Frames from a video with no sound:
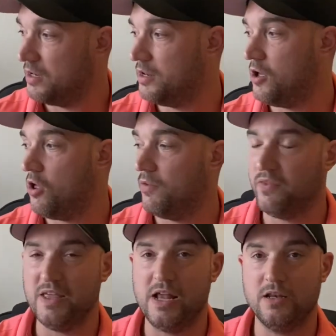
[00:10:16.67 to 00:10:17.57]
not
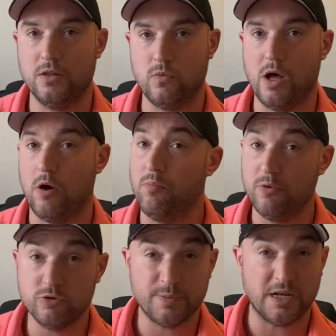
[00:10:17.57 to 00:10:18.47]
the end of the world.
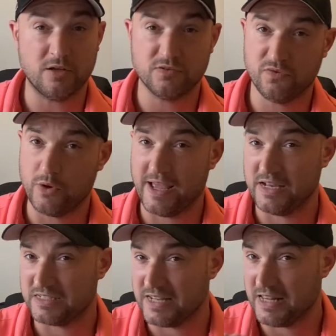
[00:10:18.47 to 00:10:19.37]
Ball speed 148
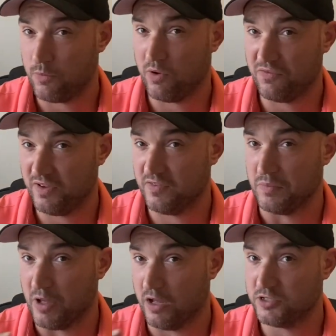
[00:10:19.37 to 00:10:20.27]
is near that 150
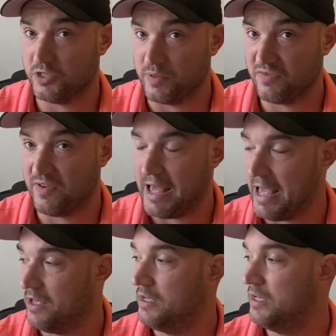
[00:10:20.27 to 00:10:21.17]
mark, to be fair